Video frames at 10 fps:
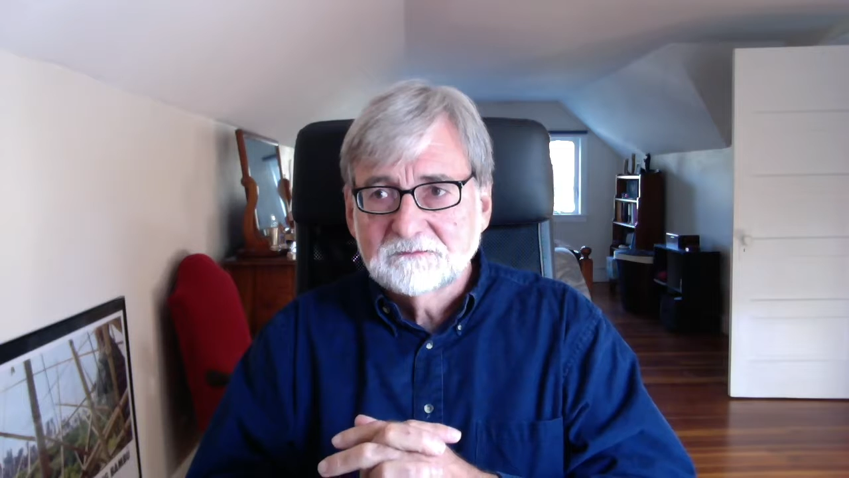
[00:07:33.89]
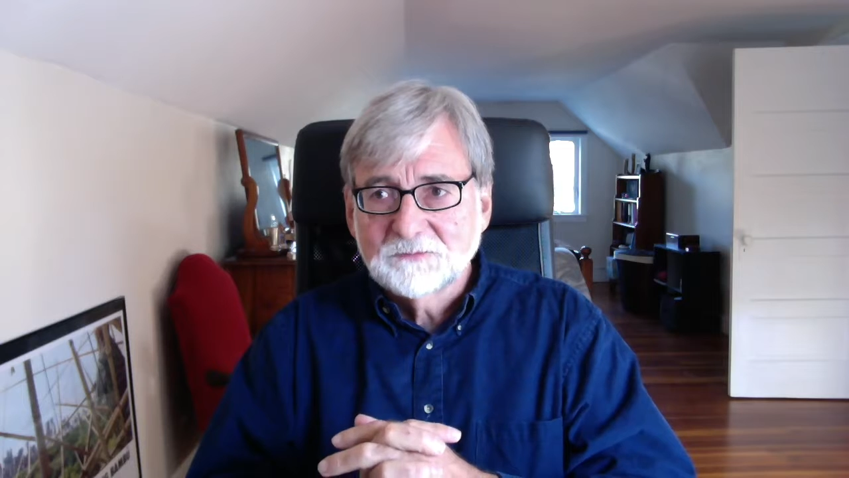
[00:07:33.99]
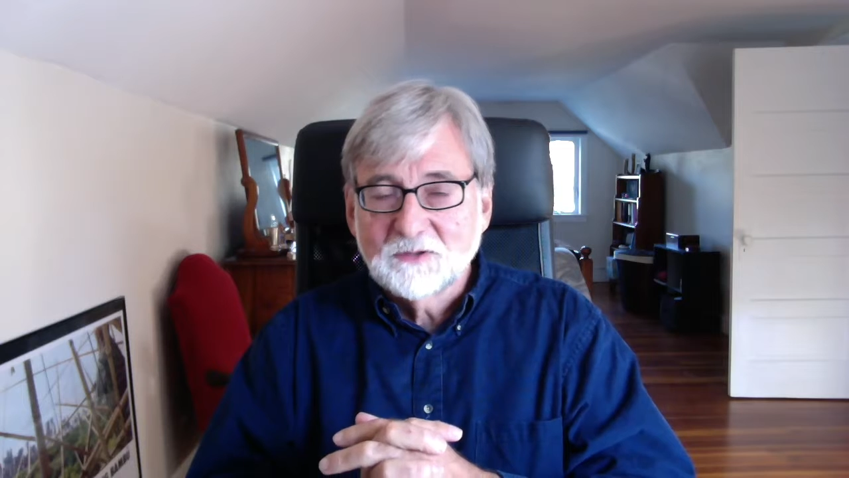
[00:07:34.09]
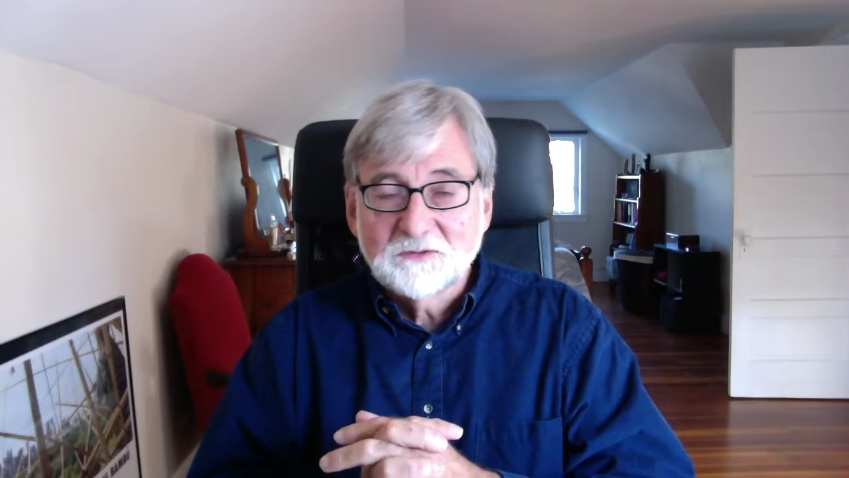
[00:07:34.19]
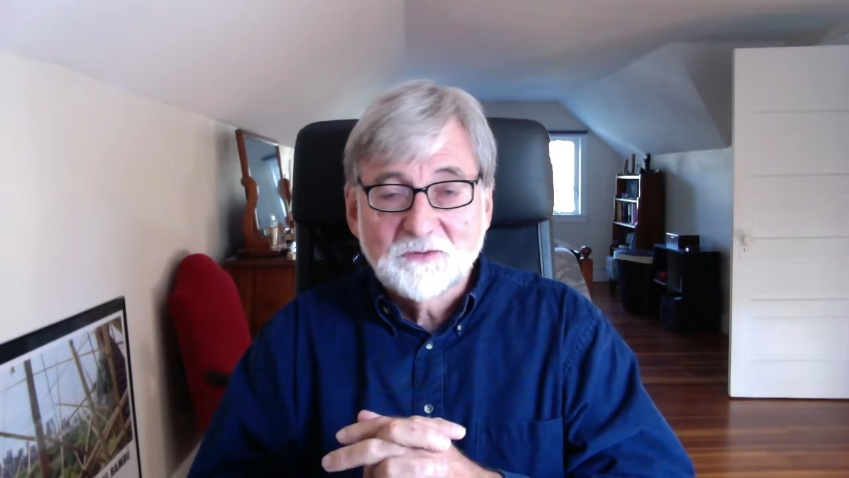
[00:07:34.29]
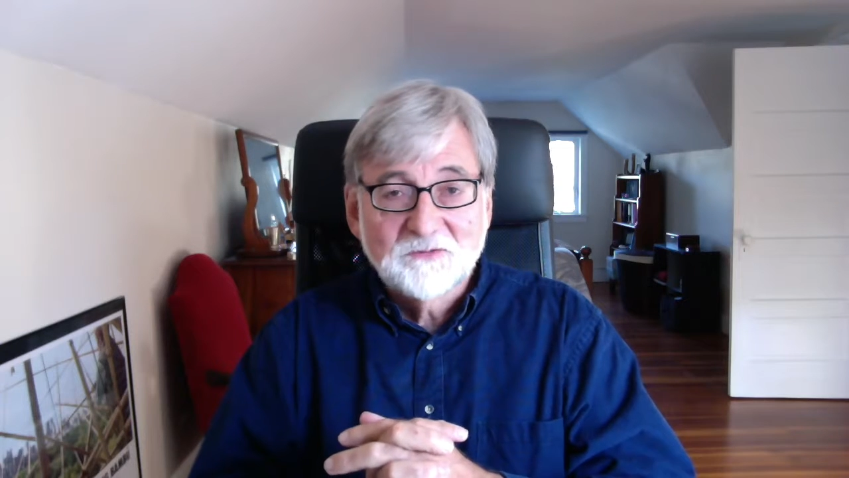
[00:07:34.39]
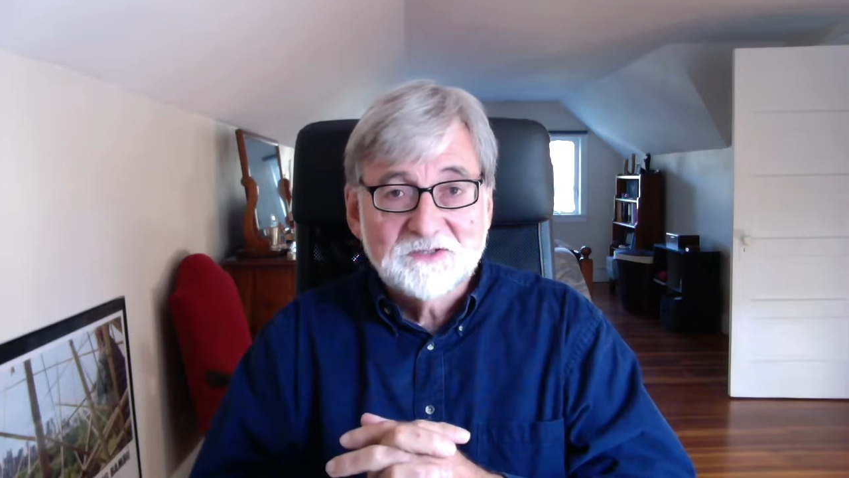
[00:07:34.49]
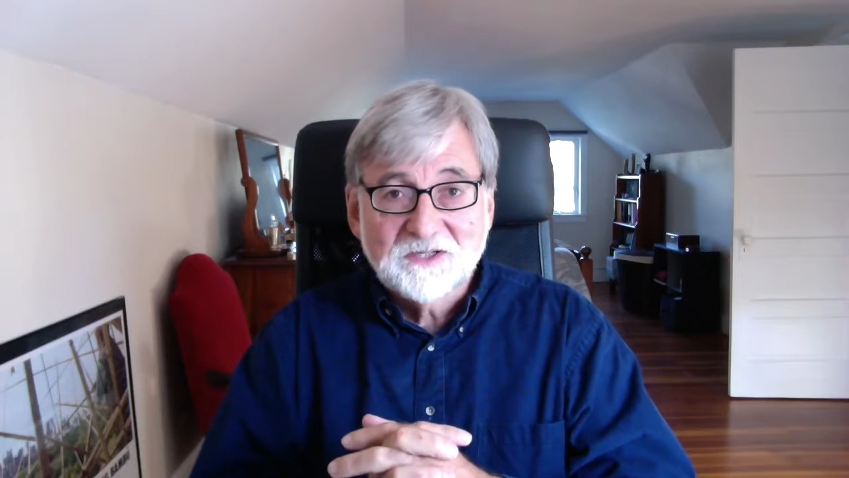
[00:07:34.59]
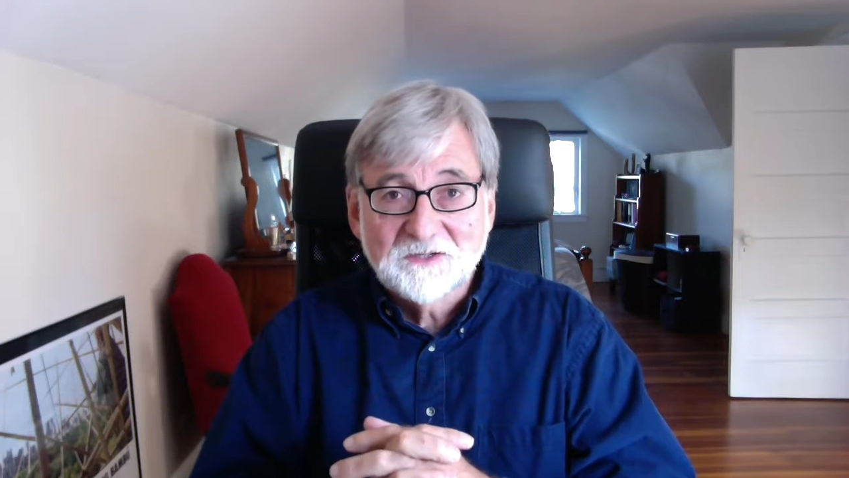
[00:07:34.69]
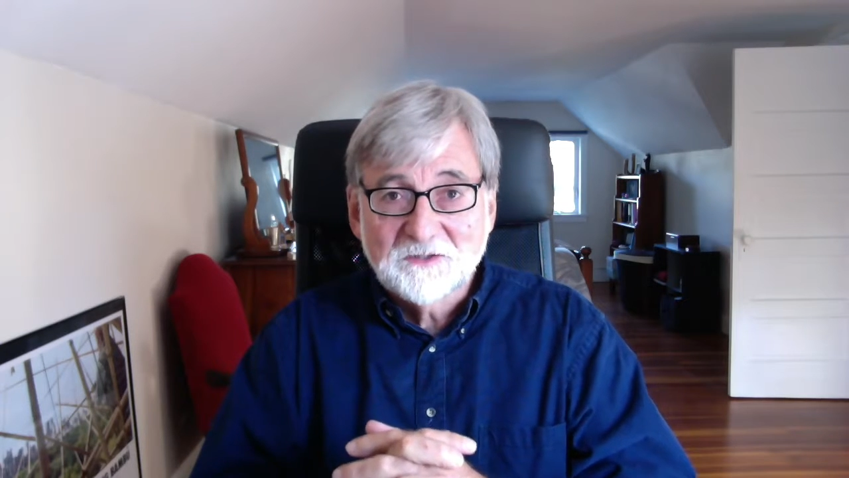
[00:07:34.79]
over
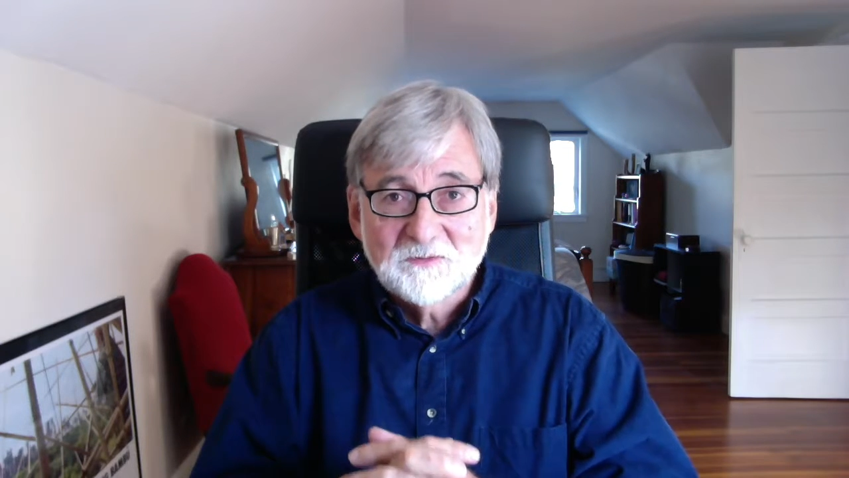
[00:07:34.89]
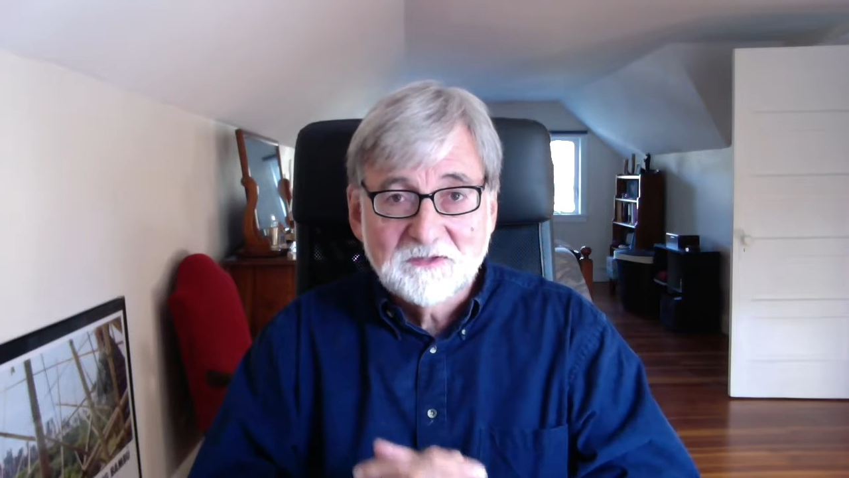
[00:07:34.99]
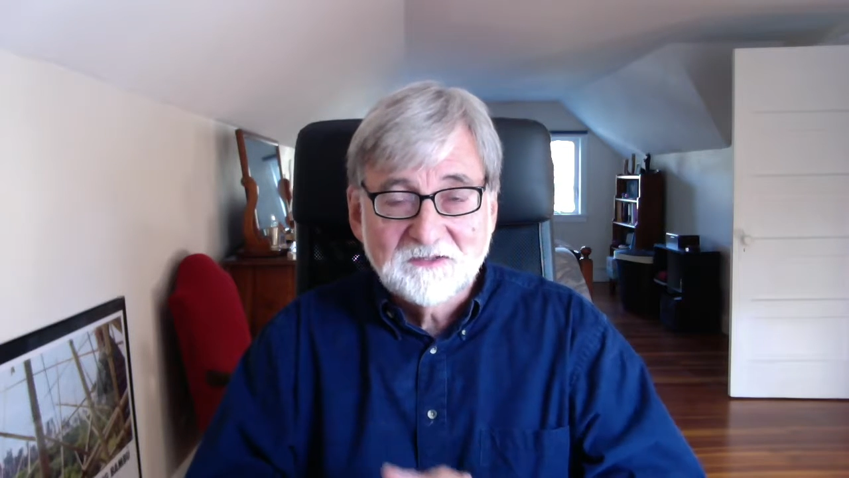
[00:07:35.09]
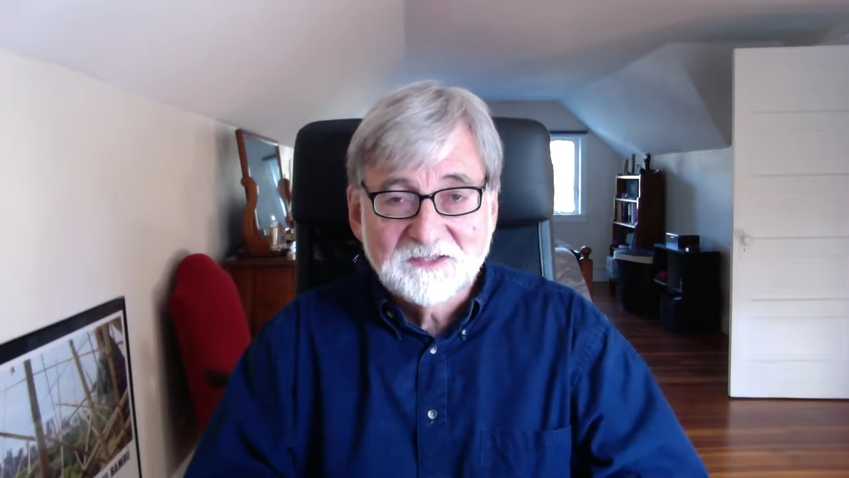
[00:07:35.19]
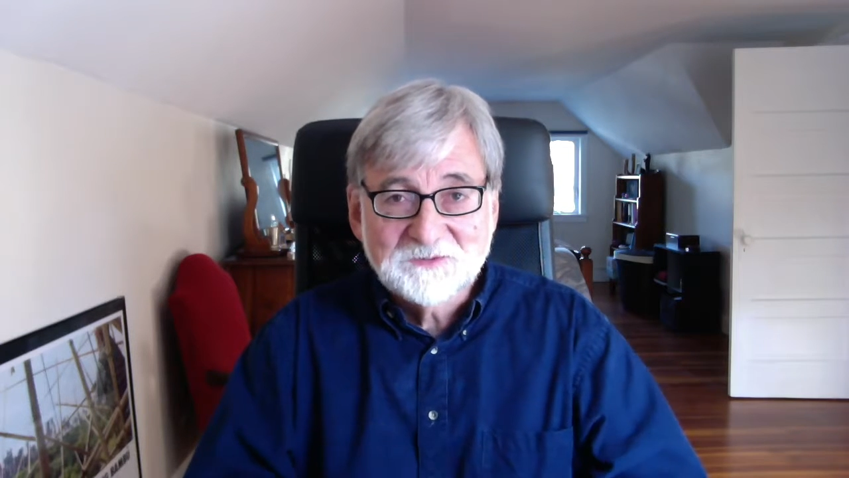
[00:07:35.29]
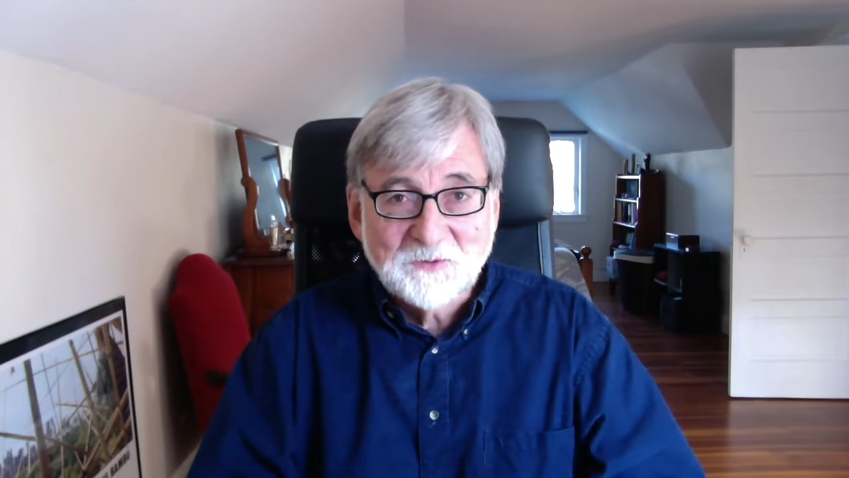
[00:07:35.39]
time, as